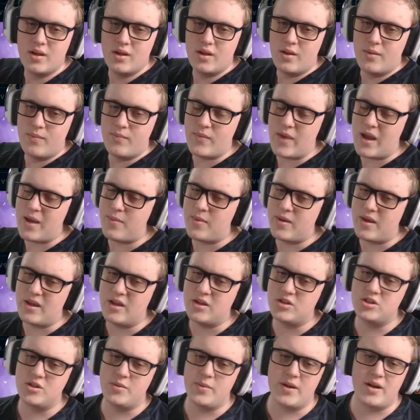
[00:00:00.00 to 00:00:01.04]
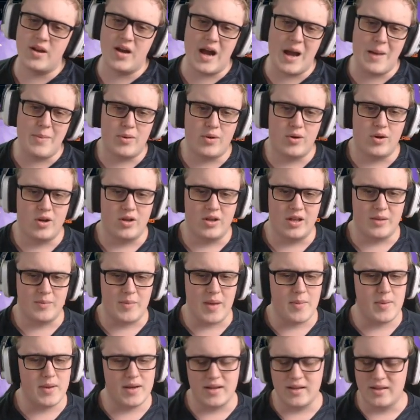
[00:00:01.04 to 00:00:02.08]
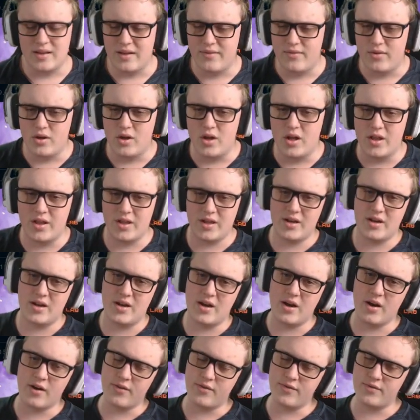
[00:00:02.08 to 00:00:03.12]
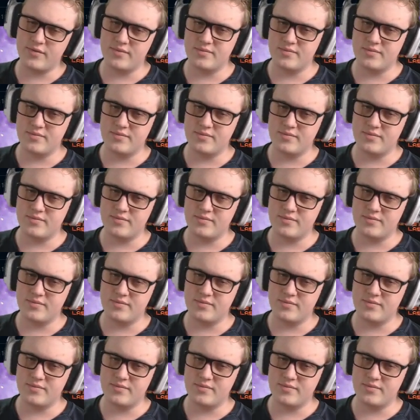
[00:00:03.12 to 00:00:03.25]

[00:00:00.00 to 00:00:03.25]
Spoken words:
Maybe he should have been hyper rolling. Maybe he didn't level early enough.